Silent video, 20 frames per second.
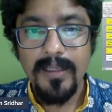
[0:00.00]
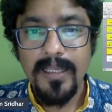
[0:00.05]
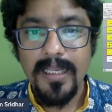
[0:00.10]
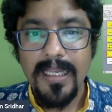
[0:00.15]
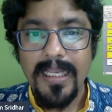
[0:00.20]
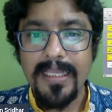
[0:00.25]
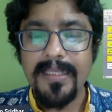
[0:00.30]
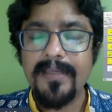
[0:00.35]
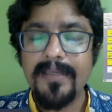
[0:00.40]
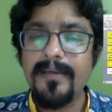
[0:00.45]

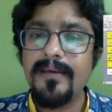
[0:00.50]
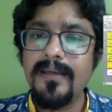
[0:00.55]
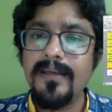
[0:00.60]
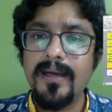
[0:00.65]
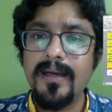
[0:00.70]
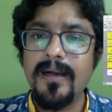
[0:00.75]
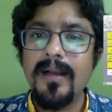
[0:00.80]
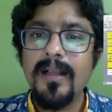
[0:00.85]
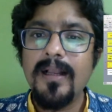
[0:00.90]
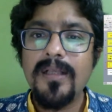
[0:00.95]
And
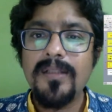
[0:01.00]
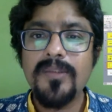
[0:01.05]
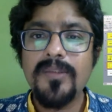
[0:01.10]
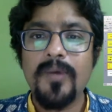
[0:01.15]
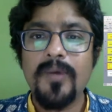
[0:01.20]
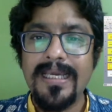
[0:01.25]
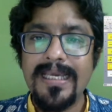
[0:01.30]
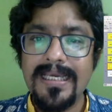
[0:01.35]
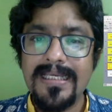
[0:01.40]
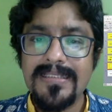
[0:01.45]
the
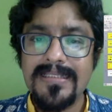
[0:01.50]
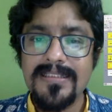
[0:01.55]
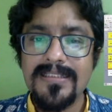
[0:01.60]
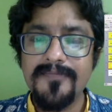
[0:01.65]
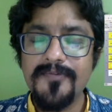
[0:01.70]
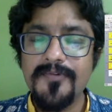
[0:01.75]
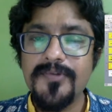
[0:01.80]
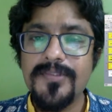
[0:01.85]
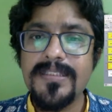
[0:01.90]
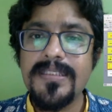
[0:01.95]
y-axis, if
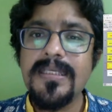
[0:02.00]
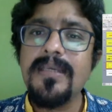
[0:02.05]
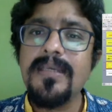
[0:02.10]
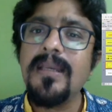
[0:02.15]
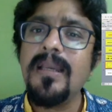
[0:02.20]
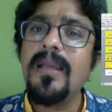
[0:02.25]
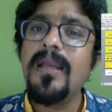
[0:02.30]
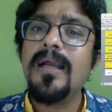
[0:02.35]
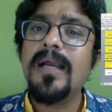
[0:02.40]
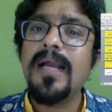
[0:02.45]
you see,
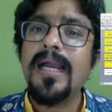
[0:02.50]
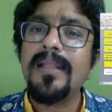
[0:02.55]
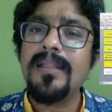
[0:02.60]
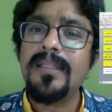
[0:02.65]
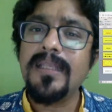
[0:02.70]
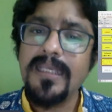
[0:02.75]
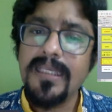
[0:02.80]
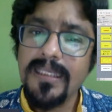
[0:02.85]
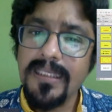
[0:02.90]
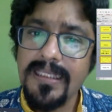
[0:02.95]

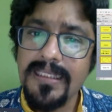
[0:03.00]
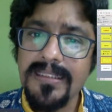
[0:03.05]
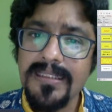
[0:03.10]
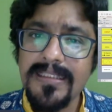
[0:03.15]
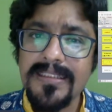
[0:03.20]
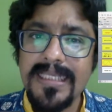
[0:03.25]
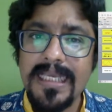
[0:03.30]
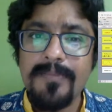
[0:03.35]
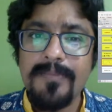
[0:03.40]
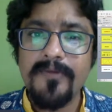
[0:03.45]
and in the
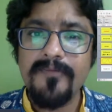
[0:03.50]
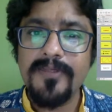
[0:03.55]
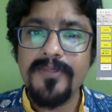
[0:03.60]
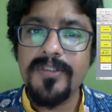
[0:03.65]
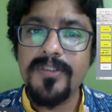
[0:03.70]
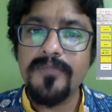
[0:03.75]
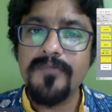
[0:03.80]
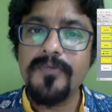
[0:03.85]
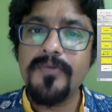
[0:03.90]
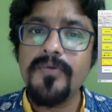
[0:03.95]
type of
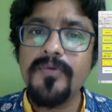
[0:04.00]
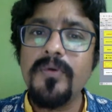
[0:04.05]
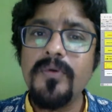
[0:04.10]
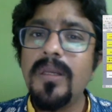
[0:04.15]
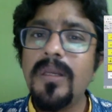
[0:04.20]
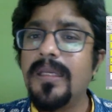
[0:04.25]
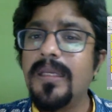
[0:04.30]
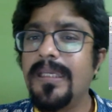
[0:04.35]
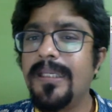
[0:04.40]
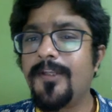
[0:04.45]
interview,
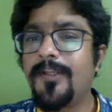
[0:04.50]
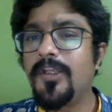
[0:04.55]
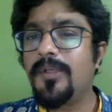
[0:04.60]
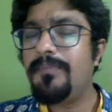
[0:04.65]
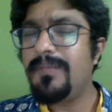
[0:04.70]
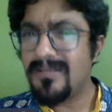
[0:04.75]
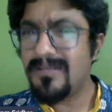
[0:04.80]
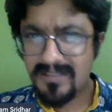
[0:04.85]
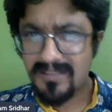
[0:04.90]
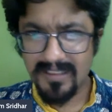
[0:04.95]
it could be
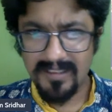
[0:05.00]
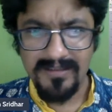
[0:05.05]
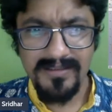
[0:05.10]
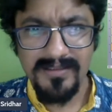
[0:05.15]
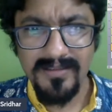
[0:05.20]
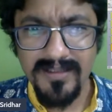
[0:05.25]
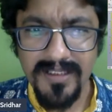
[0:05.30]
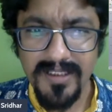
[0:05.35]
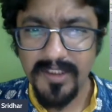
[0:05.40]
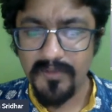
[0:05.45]
a
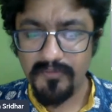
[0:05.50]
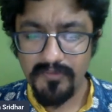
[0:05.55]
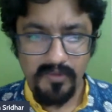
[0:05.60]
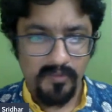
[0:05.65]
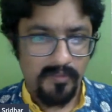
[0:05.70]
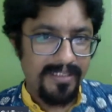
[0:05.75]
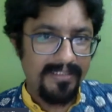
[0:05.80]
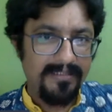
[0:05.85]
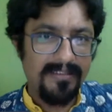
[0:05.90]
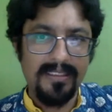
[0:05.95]
structured interview
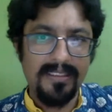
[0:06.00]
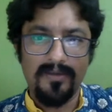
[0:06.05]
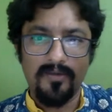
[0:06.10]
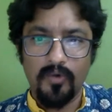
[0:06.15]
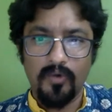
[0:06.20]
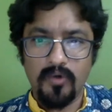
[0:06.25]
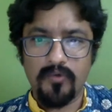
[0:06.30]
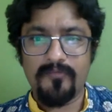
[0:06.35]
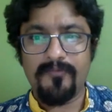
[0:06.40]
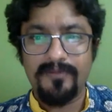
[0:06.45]
where they
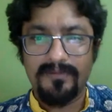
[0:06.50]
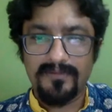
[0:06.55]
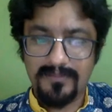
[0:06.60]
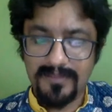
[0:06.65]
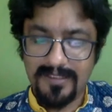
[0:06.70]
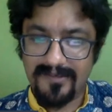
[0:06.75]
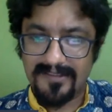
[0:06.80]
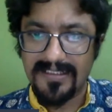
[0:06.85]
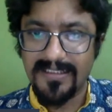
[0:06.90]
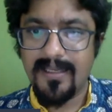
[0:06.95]
know
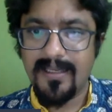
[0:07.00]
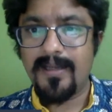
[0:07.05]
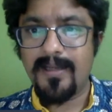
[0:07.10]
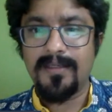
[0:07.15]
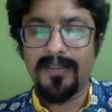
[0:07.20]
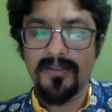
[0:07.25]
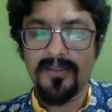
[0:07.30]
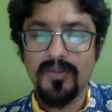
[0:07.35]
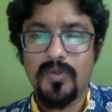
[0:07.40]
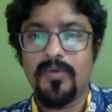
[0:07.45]
they start
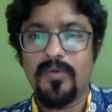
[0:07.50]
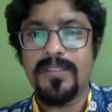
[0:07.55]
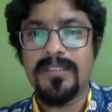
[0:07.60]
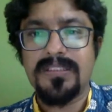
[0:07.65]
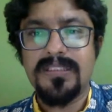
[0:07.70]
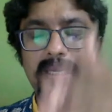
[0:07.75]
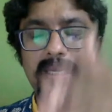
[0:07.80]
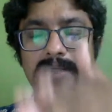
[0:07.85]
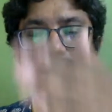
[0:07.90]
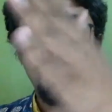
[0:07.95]
and go and
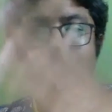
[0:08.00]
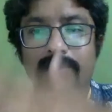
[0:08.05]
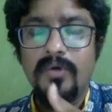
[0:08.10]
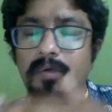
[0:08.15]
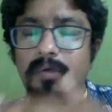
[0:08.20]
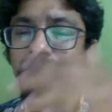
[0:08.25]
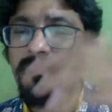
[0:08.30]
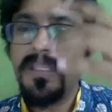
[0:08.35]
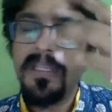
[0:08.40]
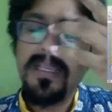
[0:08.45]
start and
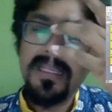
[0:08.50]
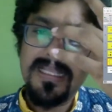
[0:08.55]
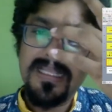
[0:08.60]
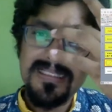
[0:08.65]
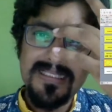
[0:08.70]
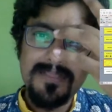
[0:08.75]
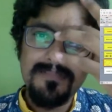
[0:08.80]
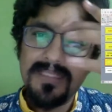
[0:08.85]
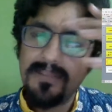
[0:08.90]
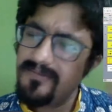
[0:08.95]
go. It's
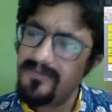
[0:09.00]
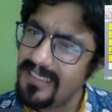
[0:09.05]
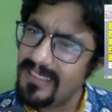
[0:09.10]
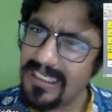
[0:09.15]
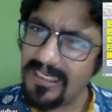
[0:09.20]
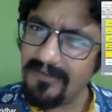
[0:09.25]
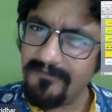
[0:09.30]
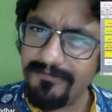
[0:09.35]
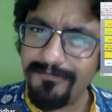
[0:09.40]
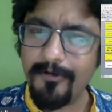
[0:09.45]
sometimes very
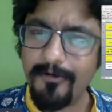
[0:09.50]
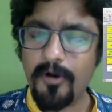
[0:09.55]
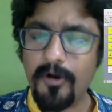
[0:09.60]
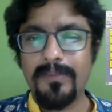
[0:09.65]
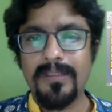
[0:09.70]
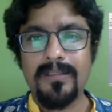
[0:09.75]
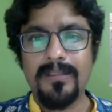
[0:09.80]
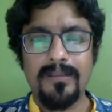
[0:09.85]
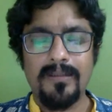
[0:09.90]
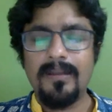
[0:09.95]

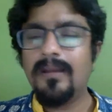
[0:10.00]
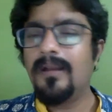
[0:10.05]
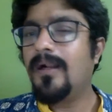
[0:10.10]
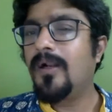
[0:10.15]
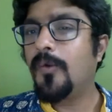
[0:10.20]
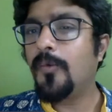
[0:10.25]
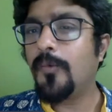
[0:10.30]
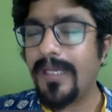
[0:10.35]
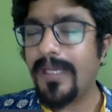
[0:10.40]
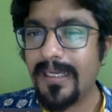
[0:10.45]
informal,
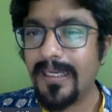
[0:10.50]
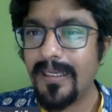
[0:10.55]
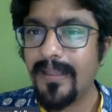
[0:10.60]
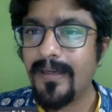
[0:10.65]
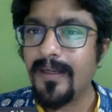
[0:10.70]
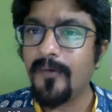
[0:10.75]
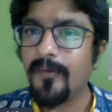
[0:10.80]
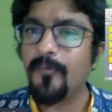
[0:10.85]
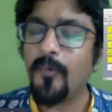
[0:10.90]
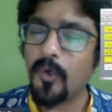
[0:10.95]

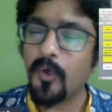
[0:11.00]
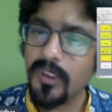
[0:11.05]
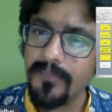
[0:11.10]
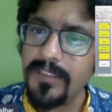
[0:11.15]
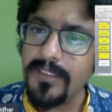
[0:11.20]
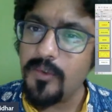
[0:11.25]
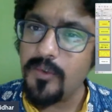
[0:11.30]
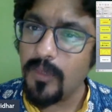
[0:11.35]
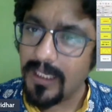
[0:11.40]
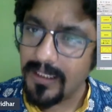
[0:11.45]
where whatever
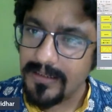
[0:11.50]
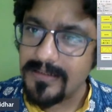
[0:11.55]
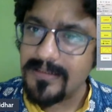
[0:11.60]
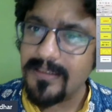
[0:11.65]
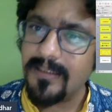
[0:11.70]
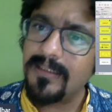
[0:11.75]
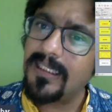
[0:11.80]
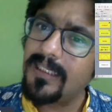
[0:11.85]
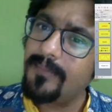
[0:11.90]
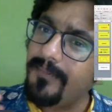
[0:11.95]
you
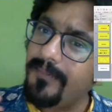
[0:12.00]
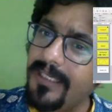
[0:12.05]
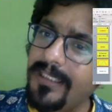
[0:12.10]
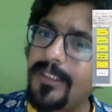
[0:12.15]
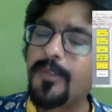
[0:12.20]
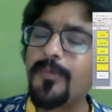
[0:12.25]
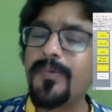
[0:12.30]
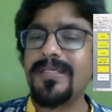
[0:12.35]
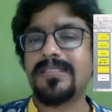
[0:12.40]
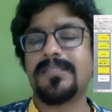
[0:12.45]
answer, they'll make a
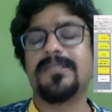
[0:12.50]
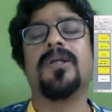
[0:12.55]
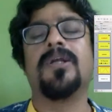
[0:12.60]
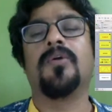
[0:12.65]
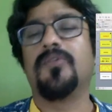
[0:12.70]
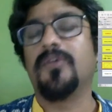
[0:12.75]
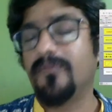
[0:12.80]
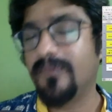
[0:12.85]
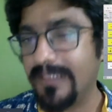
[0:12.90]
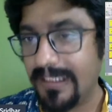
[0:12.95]
question
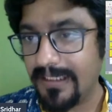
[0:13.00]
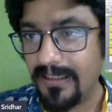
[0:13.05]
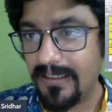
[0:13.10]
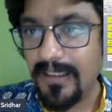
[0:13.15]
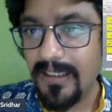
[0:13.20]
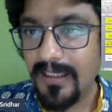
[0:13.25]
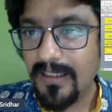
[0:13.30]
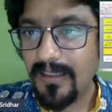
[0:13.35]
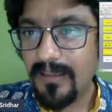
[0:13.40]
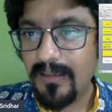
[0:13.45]
out of that.
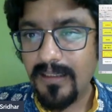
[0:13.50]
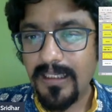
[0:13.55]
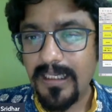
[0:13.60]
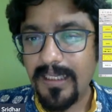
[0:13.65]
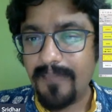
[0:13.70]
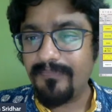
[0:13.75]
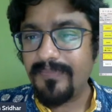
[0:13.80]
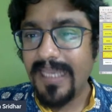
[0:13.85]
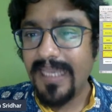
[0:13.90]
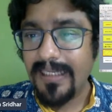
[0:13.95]

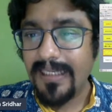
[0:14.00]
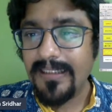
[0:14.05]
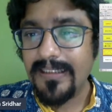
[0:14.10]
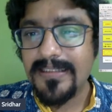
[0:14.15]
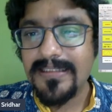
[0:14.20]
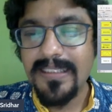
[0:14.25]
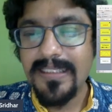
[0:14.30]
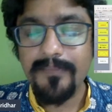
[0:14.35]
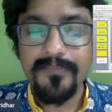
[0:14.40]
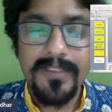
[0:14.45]
And that
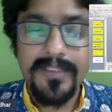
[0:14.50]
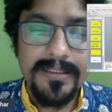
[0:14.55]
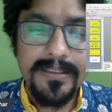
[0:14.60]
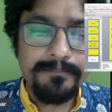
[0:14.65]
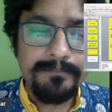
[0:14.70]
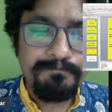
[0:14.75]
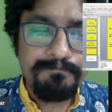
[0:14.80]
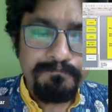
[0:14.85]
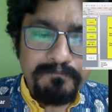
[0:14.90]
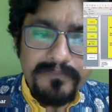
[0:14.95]
is
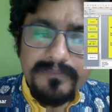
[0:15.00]
something